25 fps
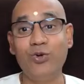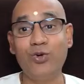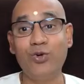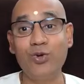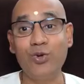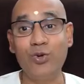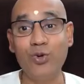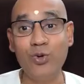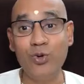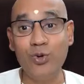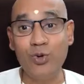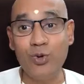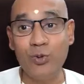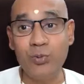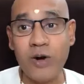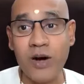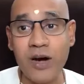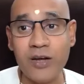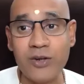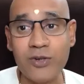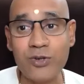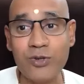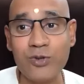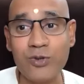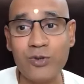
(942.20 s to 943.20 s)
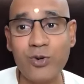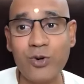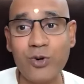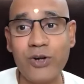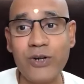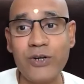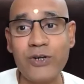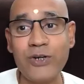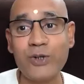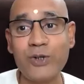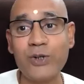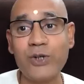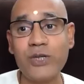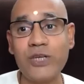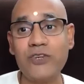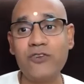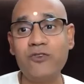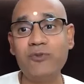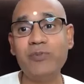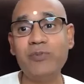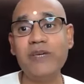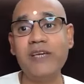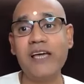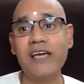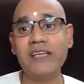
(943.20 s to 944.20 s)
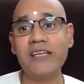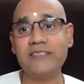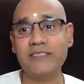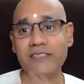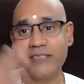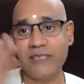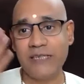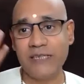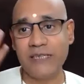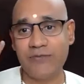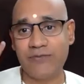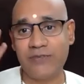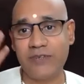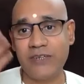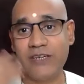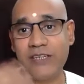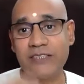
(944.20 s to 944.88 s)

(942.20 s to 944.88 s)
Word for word: To whom are you going to give me as a gift?